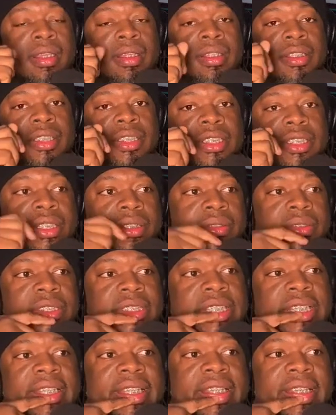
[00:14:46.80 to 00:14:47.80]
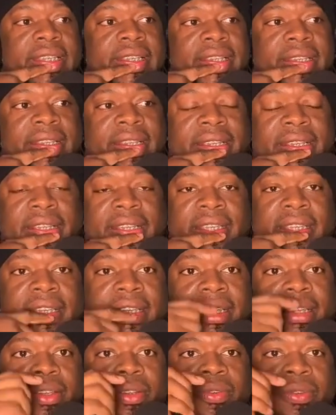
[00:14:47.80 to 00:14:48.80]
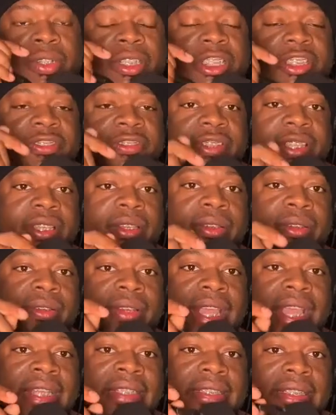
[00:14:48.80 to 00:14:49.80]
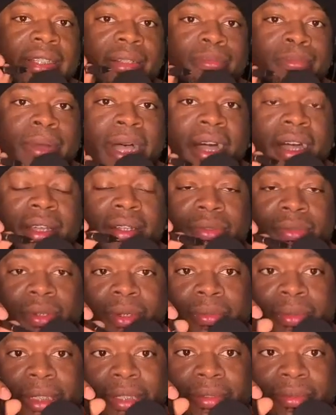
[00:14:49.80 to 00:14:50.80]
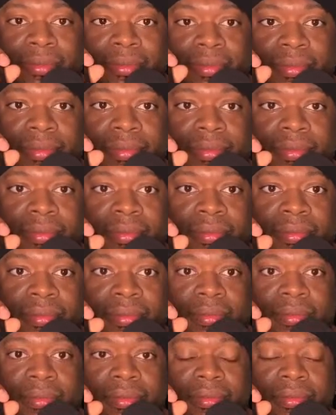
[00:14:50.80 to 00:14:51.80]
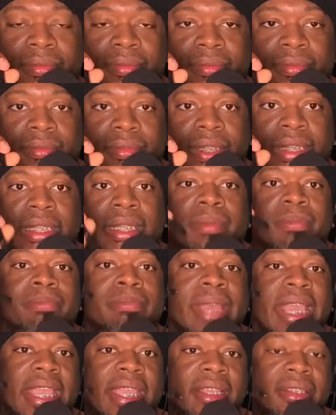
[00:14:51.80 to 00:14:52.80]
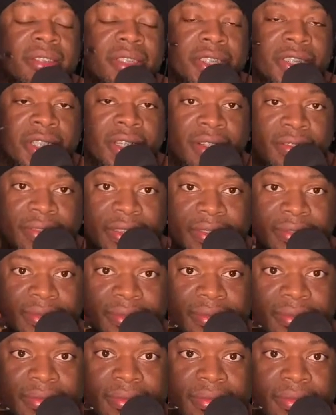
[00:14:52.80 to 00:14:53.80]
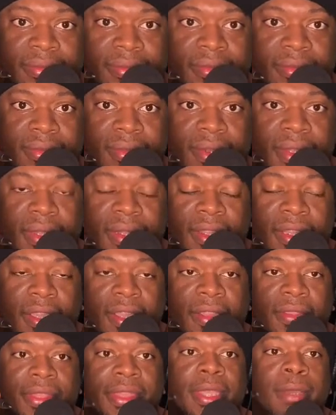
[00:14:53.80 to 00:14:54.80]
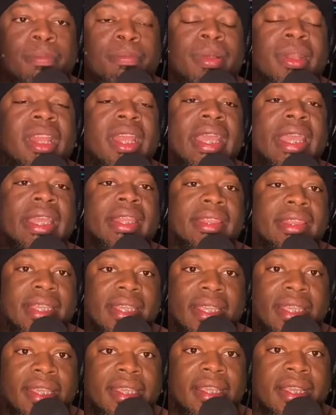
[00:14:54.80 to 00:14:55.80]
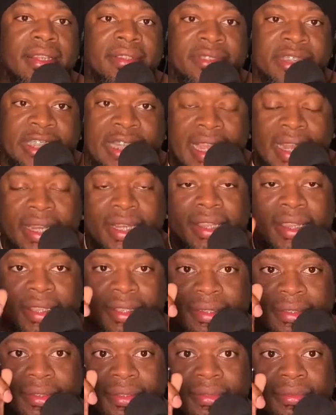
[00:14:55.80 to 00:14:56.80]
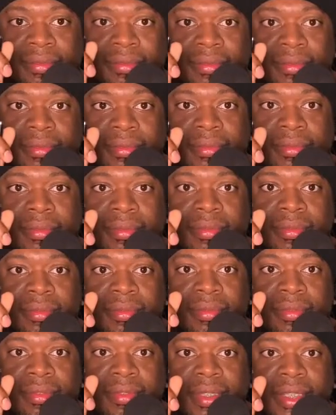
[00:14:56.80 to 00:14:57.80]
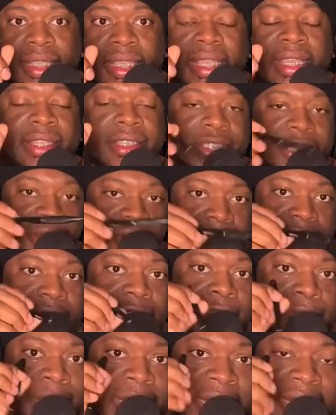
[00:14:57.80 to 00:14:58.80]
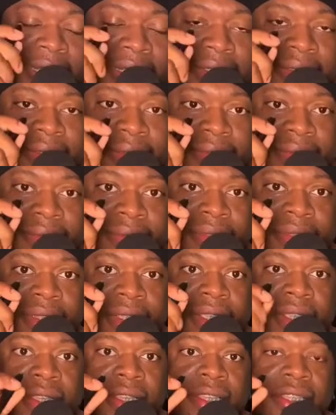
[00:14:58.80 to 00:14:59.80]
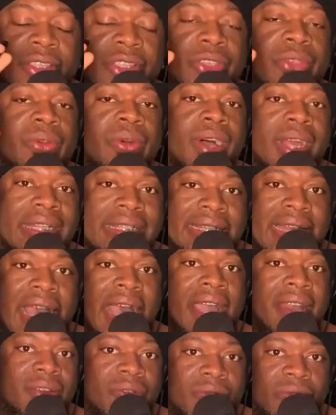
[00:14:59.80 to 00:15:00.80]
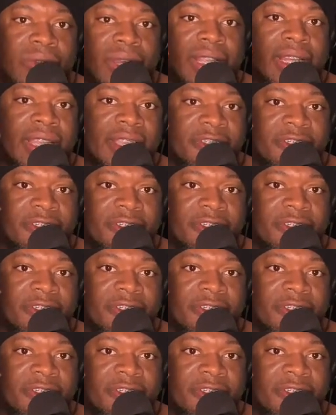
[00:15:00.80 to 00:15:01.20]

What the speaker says: Suzy was viewed as the bondwoman, the maidservant, the plaything of Jonathan in Joni's mind. You are not really